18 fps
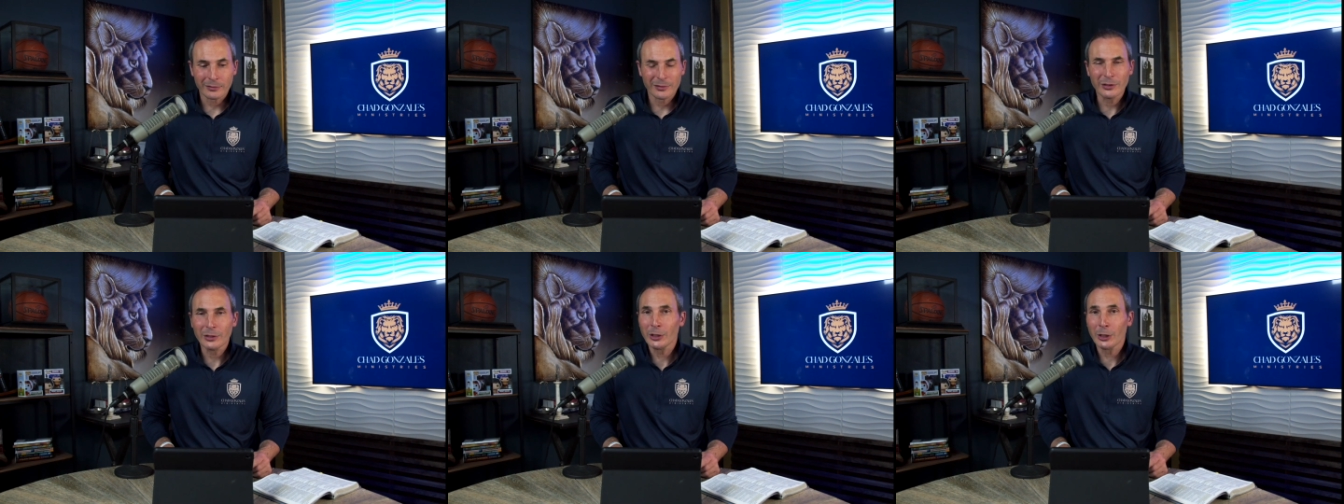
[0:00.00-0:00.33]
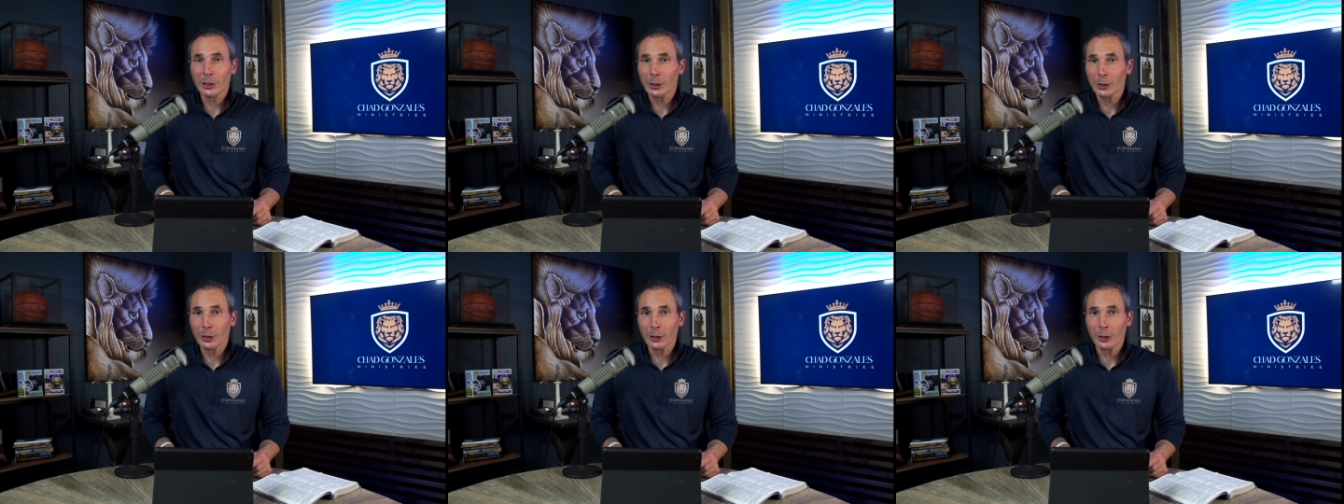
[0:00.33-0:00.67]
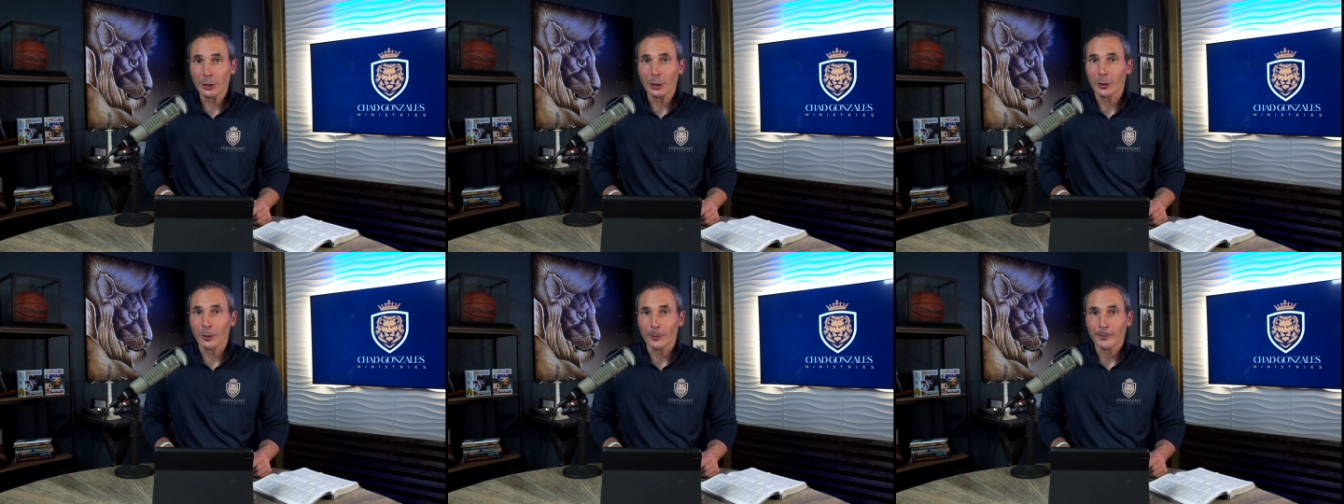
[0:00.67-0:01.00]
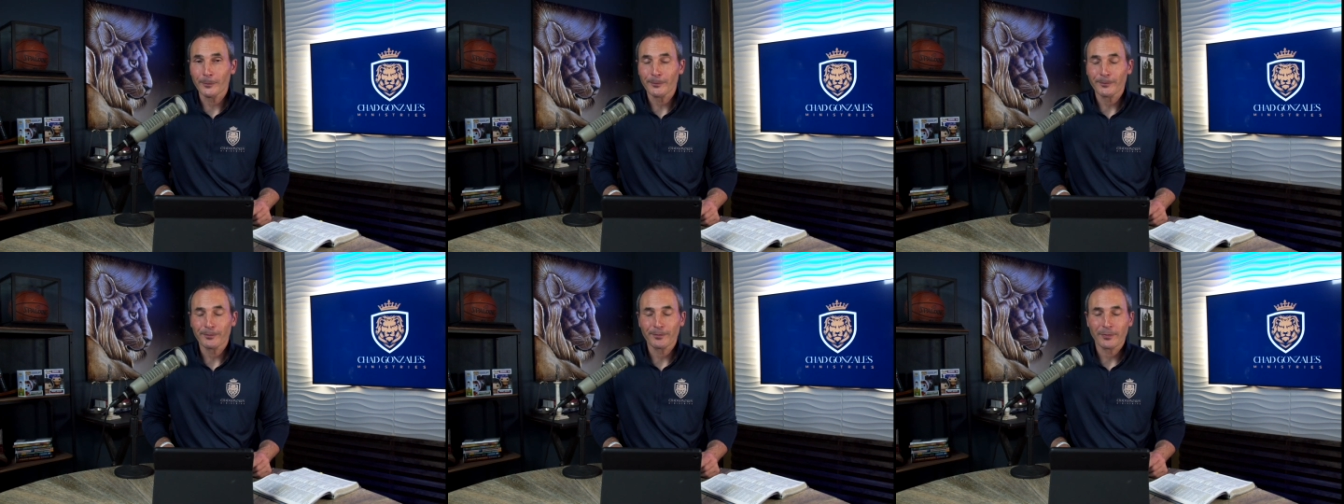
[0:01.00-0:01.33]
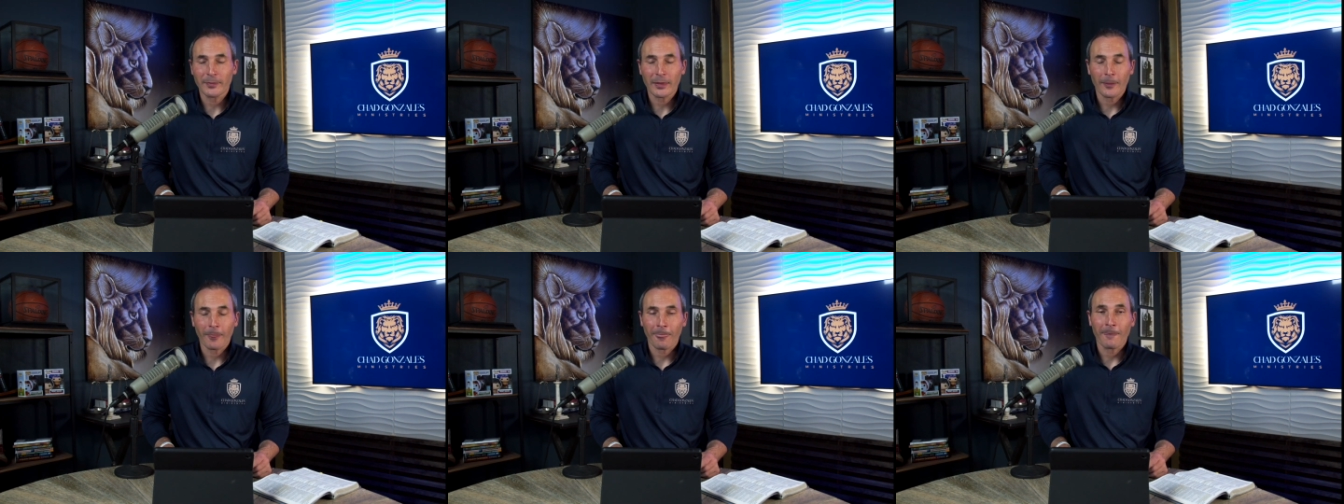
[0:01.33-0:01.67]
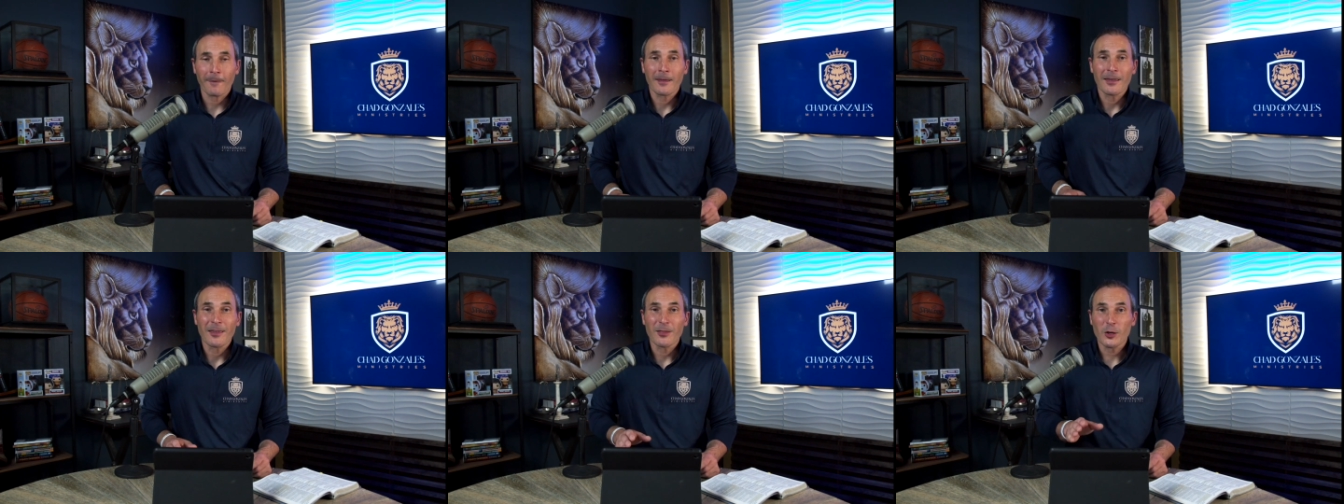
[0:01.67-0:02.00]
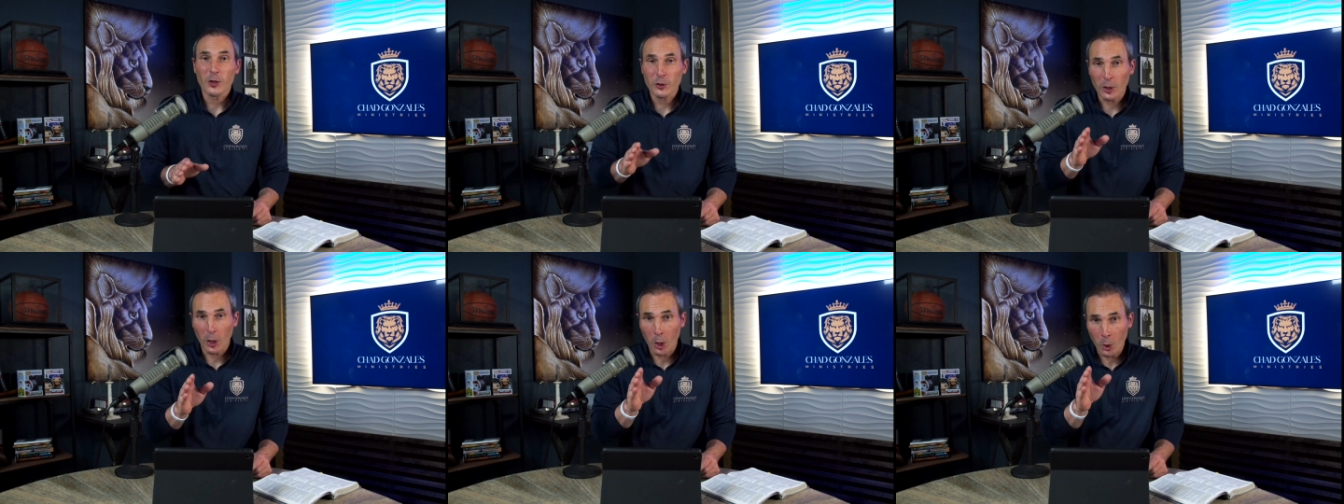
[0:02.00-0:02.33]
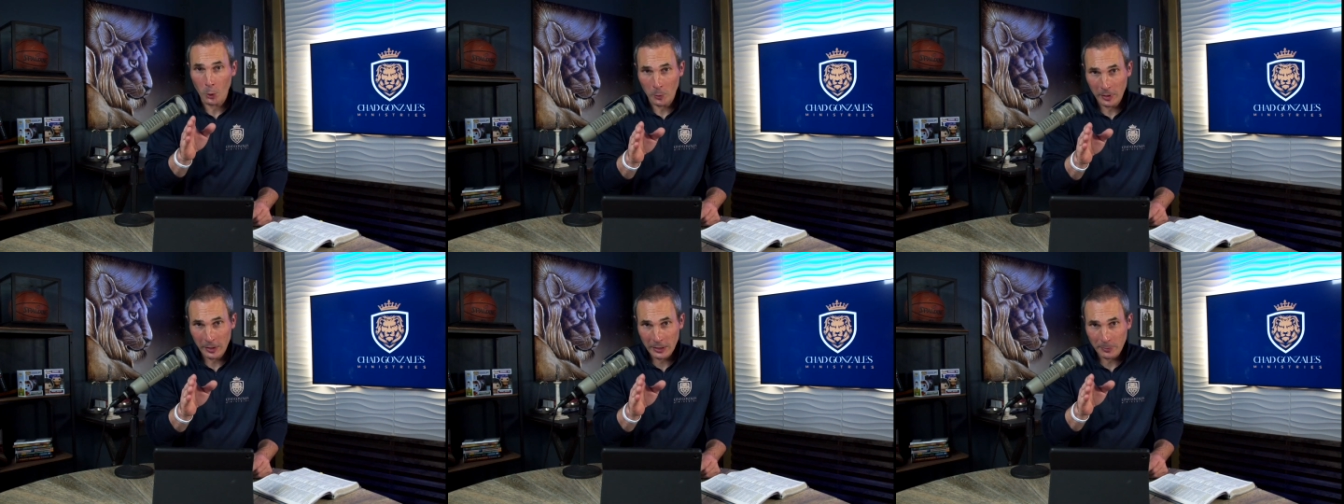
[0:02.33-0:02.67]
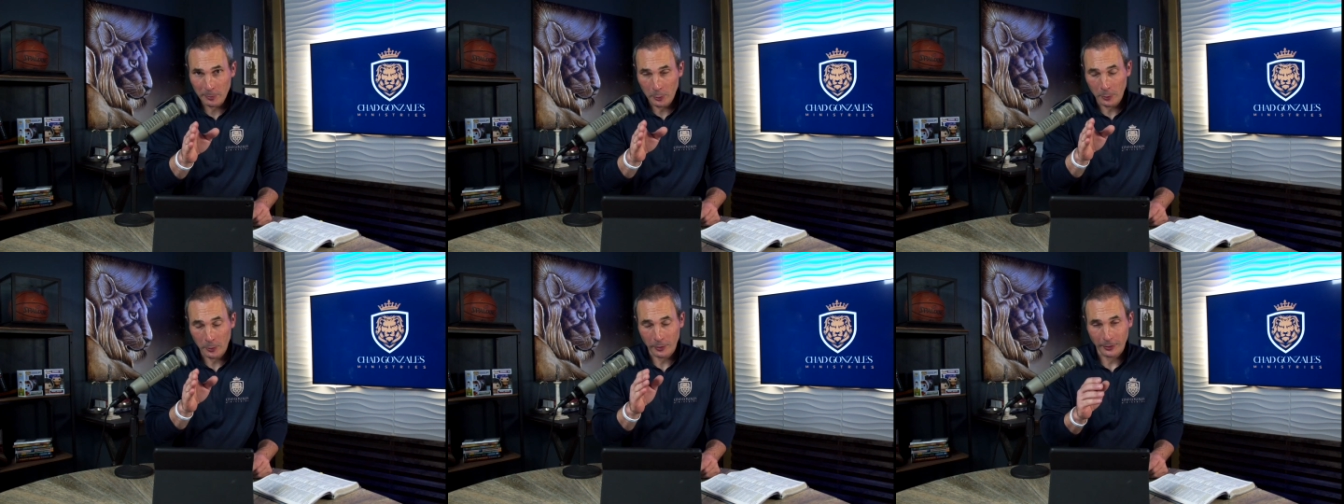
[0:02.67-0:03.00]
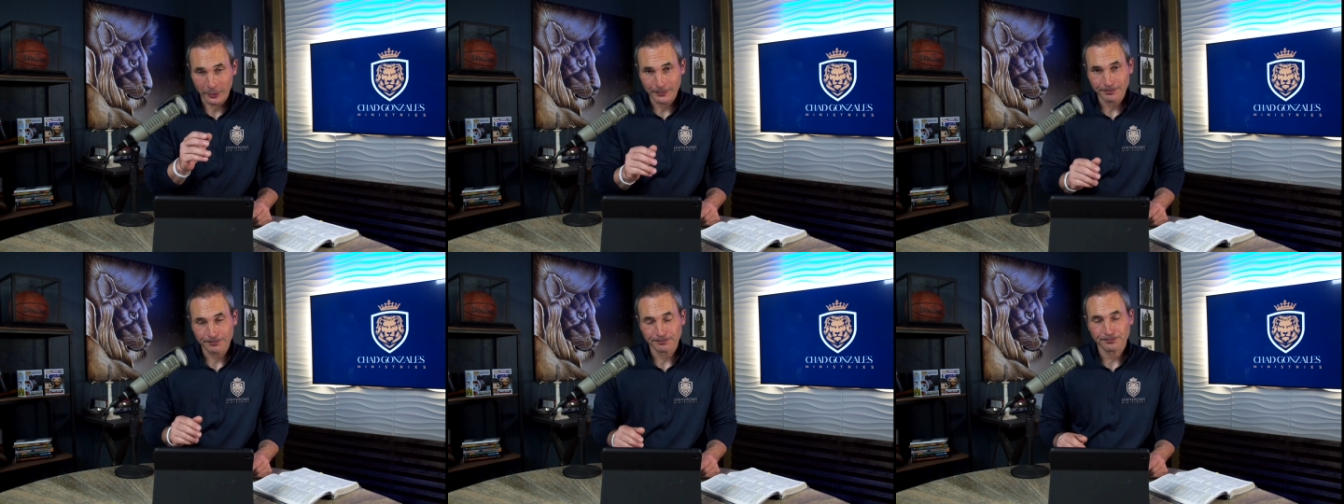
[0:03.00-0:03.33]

No, no, no, no. There's always more.